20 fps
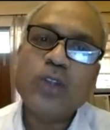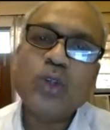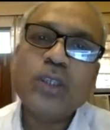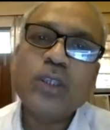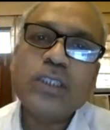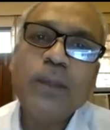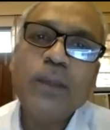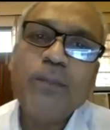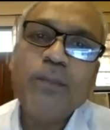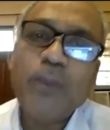a
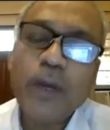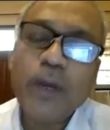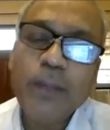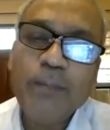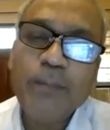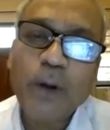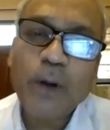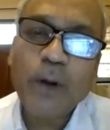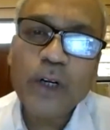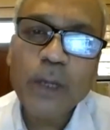simple
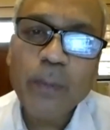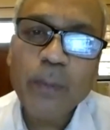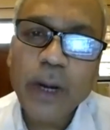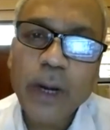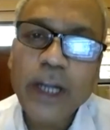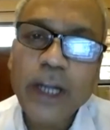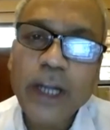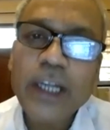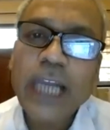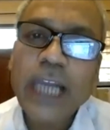important
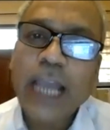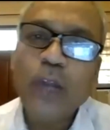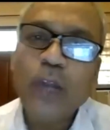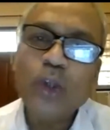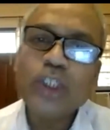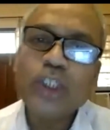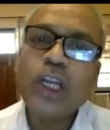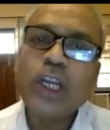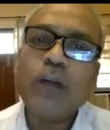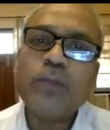point,
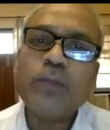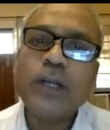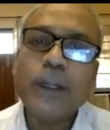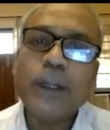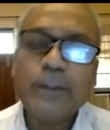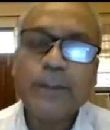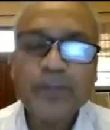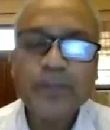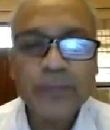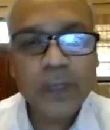dilution of
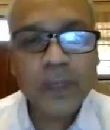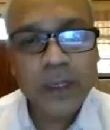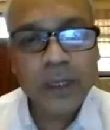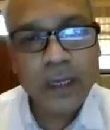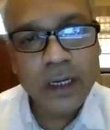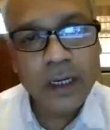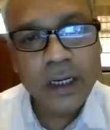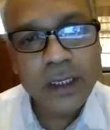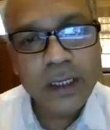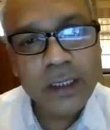
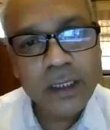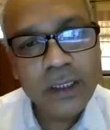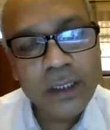the